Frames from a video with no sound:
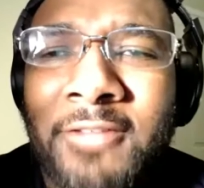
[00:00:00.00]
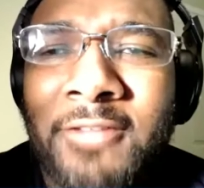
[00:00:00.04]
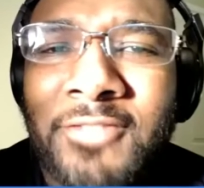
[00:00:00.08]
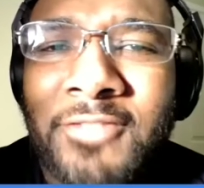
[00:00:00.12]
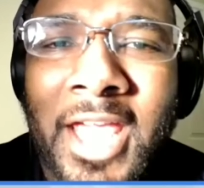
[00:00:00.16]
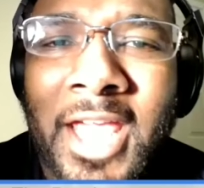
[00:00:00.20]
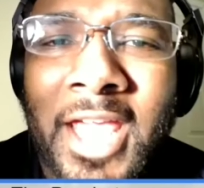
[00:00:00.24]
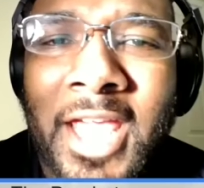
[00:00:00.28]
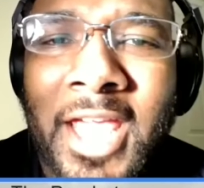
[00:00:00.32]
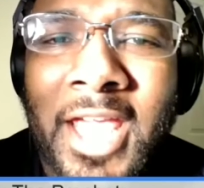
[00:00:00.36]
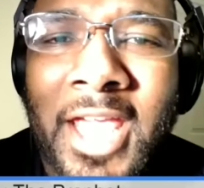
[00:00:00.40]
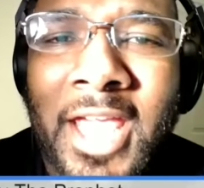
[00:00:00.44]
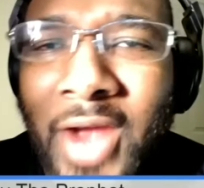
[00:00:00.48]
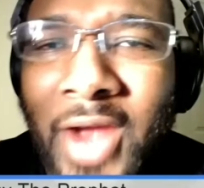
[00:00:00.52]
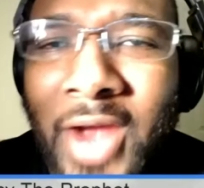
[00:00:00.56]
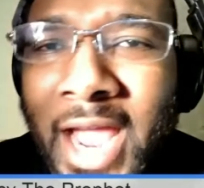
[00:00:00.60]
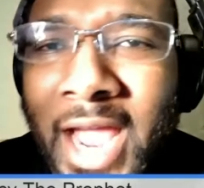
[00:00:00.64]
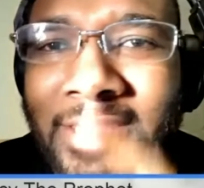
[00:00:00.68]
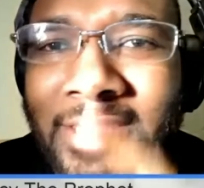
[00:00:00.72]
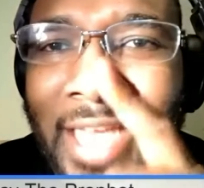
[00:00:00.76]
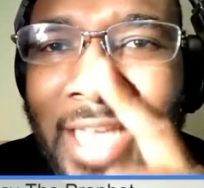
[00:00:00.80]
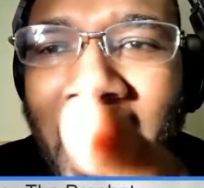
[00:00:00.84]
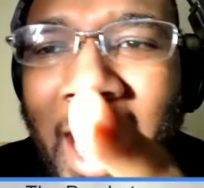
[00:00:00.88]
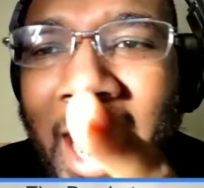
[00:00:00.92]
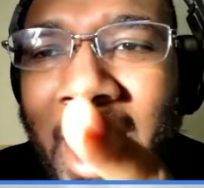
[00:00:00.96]
A,
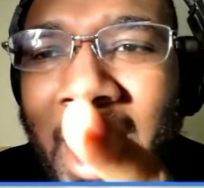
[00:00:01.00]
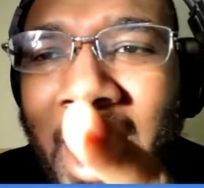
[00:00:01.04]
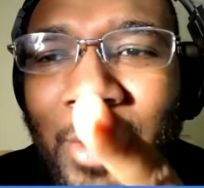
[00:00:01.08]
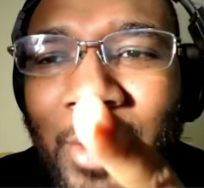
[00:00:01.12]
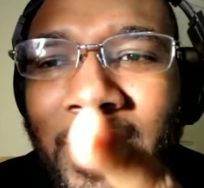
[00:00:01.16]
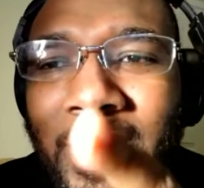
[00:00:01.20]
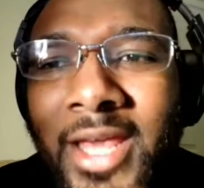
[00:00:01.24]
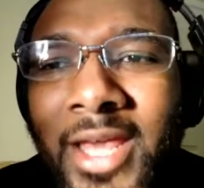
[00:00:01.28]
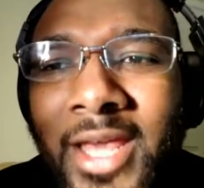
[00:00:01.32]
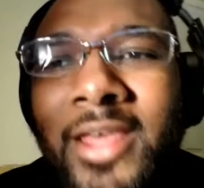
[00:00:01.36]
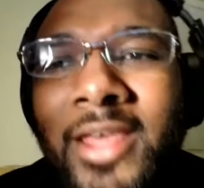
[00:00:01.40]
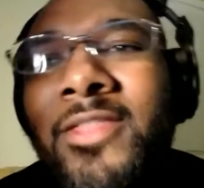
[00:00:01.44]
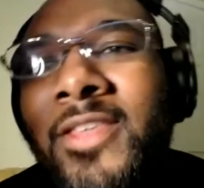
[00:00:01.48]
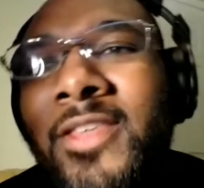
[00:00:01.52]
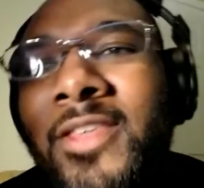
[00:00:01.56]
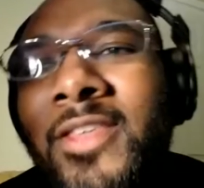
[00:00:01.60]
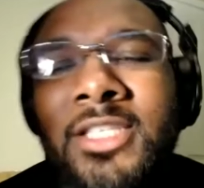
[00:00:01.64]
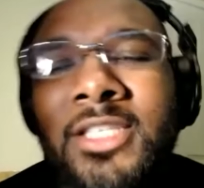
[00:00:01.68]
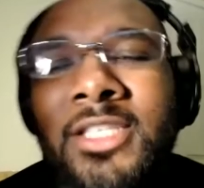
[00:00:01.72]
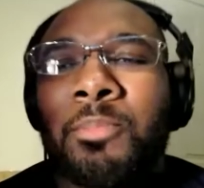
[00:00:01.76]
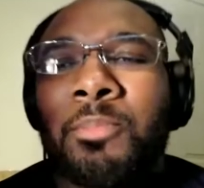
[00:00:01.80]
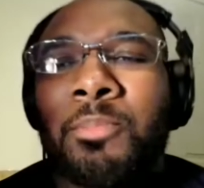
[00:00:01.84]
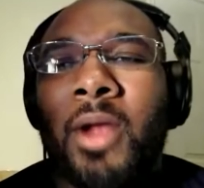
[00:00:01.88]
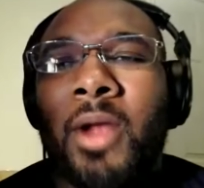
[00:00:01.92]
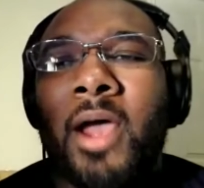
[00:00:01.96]
right, down. This
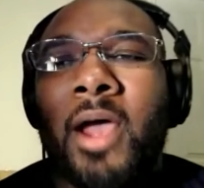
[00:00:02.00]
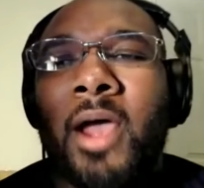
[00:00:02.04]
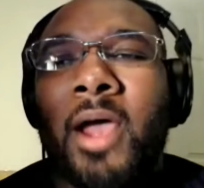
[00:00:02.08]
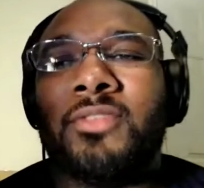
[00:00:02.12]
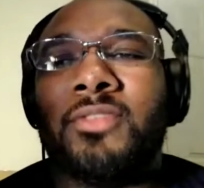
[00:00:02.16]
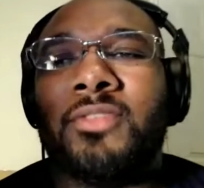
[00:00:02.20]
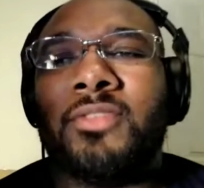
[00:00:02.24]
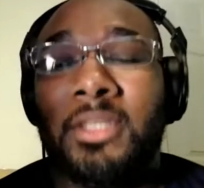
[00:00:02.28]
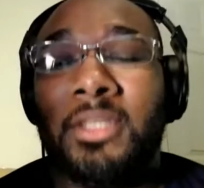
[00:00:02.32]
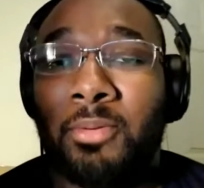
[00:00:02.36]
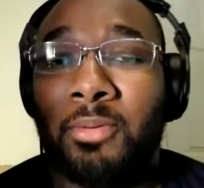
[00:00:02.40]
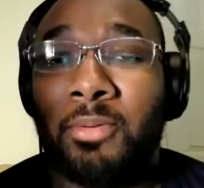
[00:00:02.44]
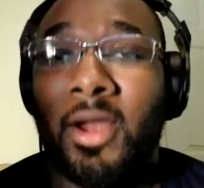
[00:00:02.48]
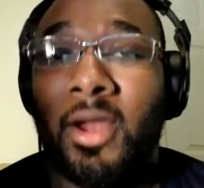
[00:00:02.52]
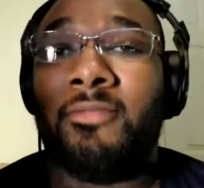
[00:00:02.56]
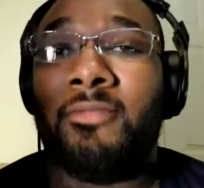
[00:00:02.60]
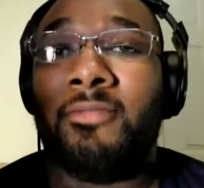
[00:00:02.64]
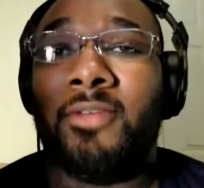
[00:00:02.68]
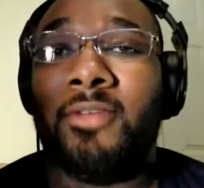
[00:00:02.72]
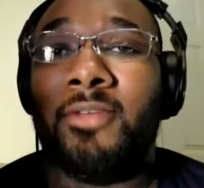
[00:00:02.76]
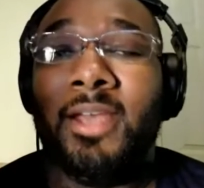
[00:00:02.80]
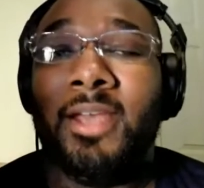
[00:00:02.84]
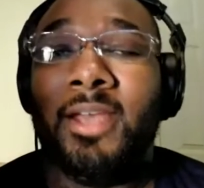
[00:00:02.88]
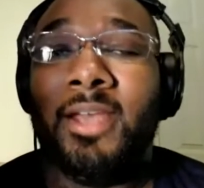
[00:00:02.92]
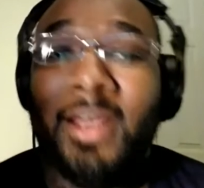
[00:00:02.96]
is Prophecy the
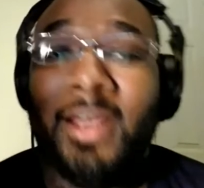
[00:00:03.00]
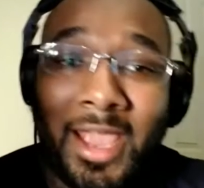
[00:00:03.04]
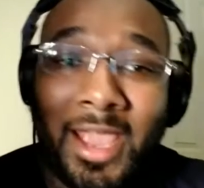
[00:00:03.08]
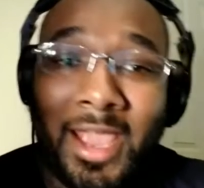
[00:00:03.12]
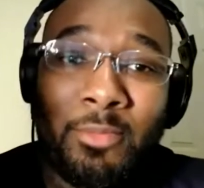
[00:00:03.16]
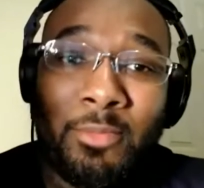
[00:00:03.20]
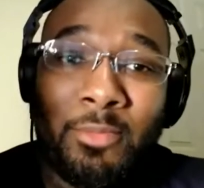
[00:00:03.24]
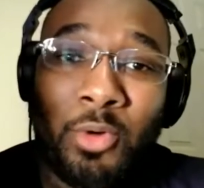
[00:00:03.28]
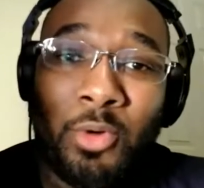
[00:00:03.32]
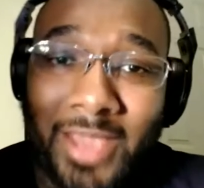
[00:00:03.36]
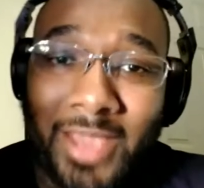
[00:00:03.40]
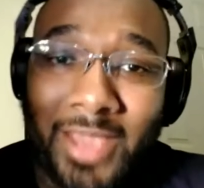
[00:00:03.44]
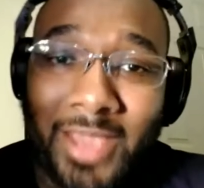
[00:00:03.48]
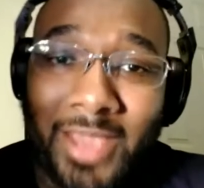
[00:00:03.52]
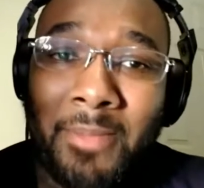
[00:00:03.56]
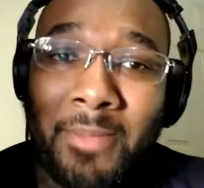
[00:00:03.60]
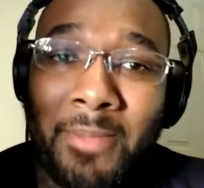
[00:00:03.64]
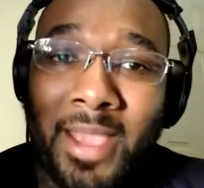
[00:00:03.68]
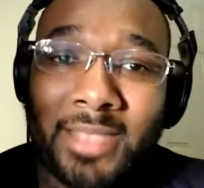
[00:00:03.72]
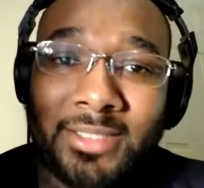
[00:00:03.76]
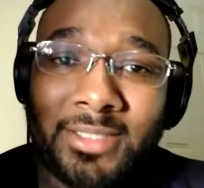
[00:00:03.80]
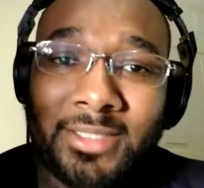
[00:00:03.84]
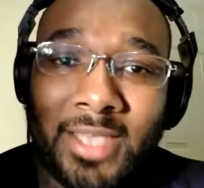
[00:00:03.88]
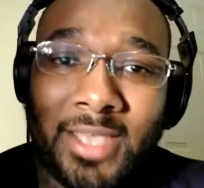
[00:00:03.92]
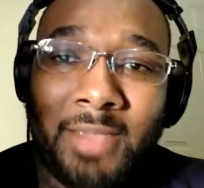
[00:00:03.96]
Prophet, and I am on
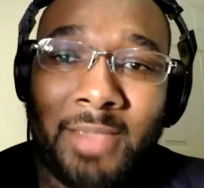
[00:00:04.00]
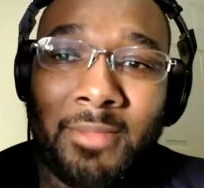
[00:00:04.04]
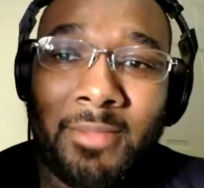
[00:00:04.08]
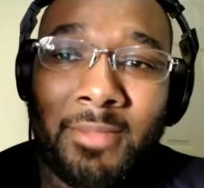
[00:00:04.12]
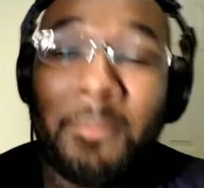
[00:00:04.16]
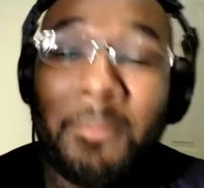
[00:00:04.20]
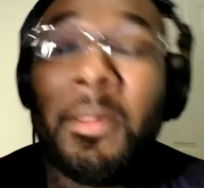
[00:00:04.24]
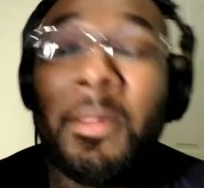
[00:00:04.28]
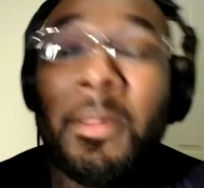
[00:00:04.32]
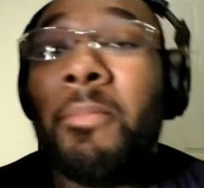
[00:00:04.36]
CatMax Gaming.